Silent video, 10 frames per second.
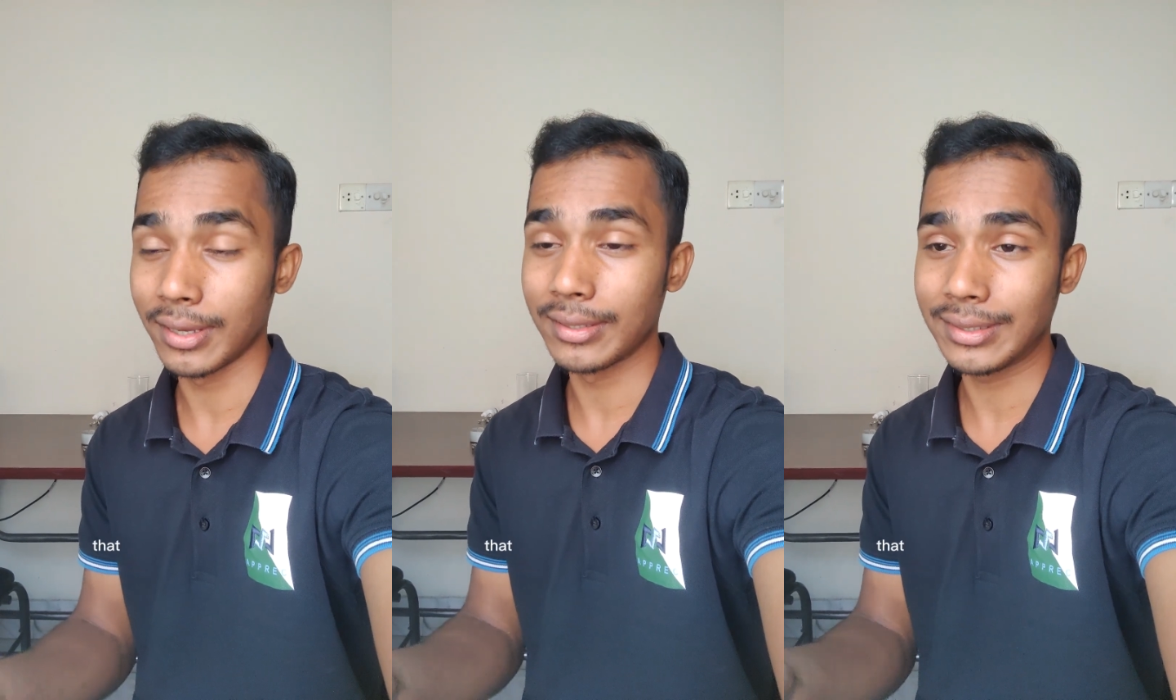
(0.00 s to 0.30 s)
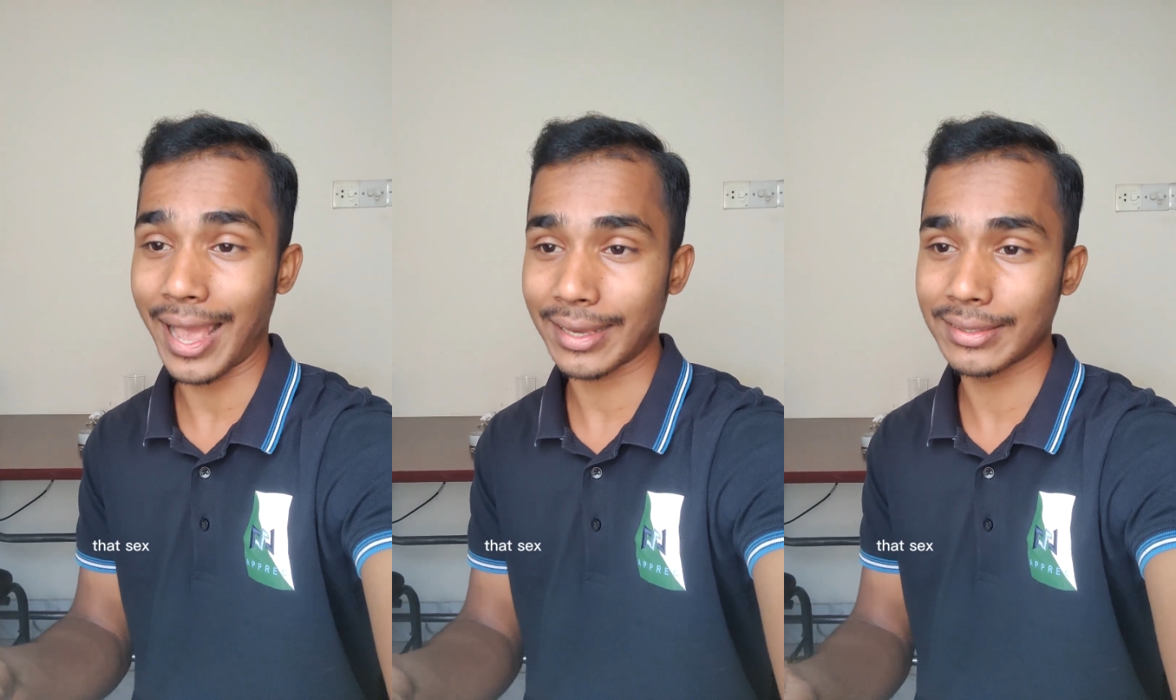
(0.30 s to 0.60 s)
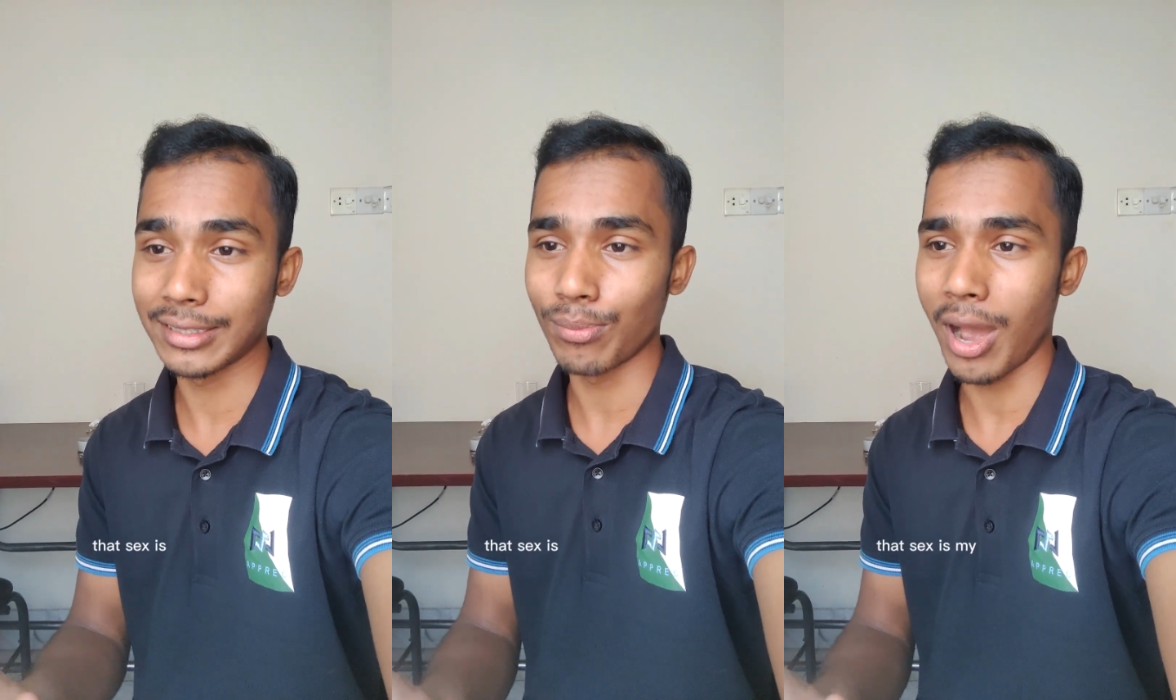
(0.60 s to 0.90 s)
sex
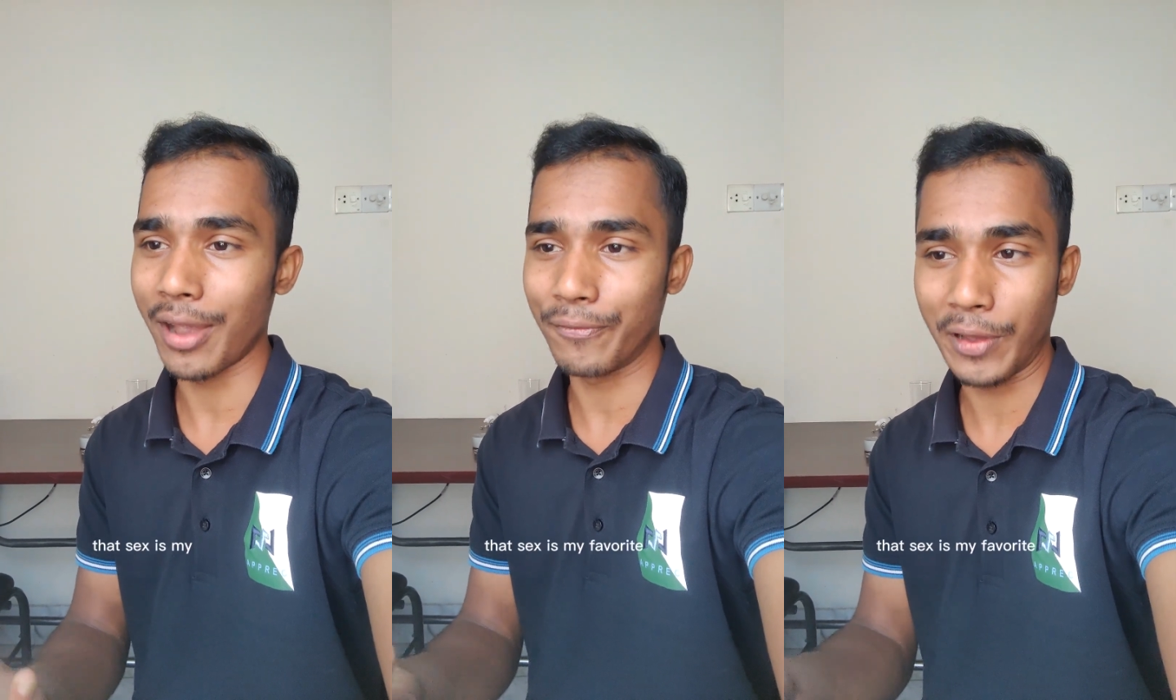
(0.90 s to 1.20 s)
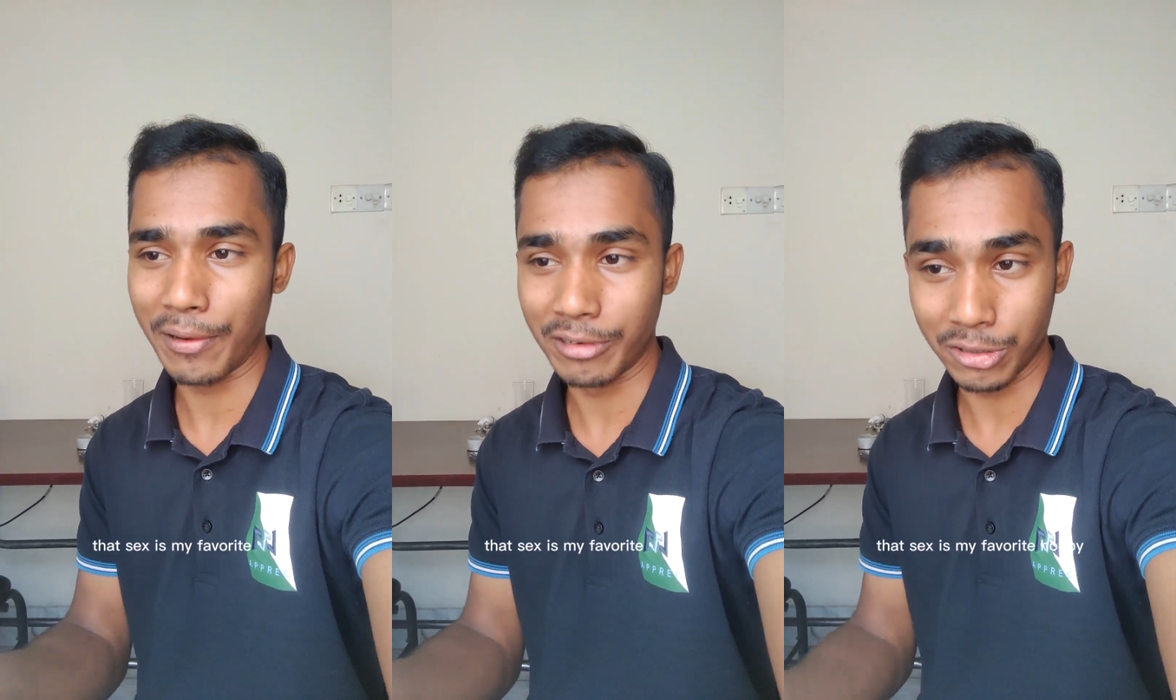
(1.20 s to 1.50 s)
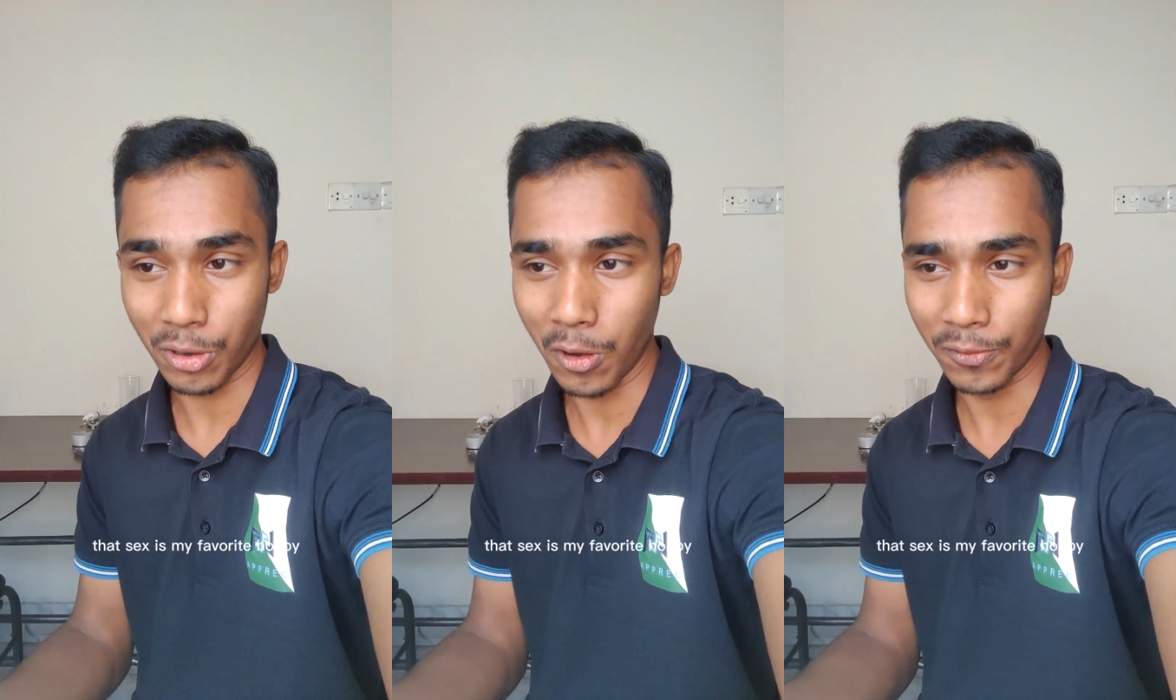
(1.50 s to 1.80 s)
is my favorite
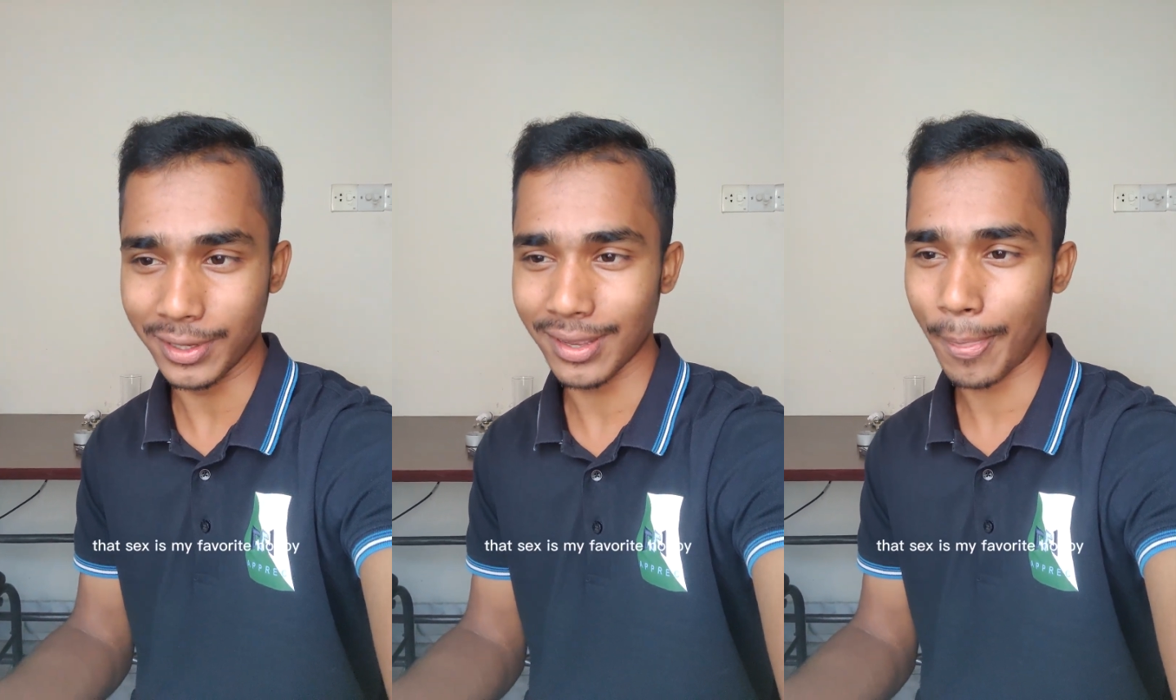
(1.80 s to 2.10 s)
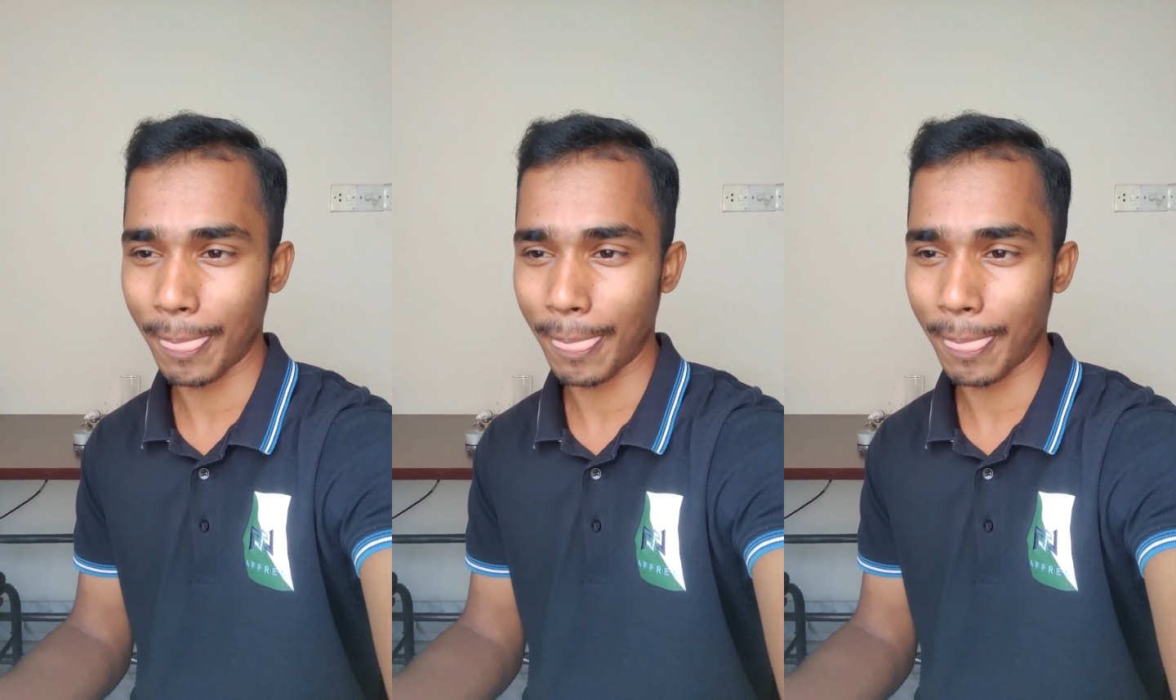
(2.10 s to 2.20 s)
hobby.